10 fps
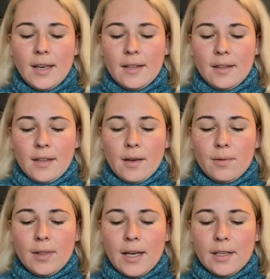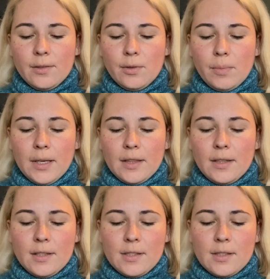then I would like to make
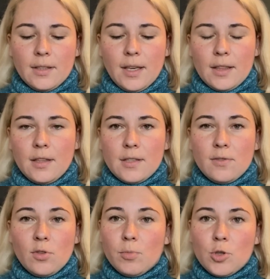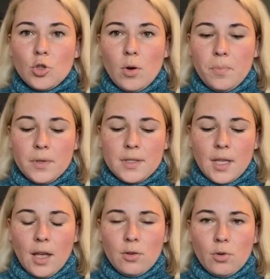this get this from a shop
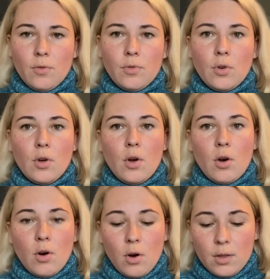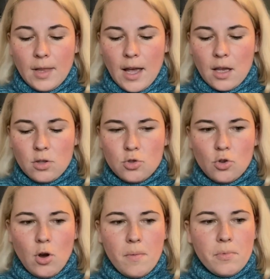instead of online
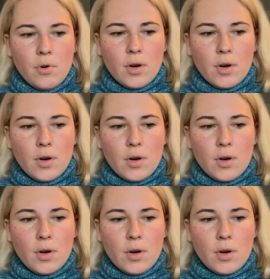shop or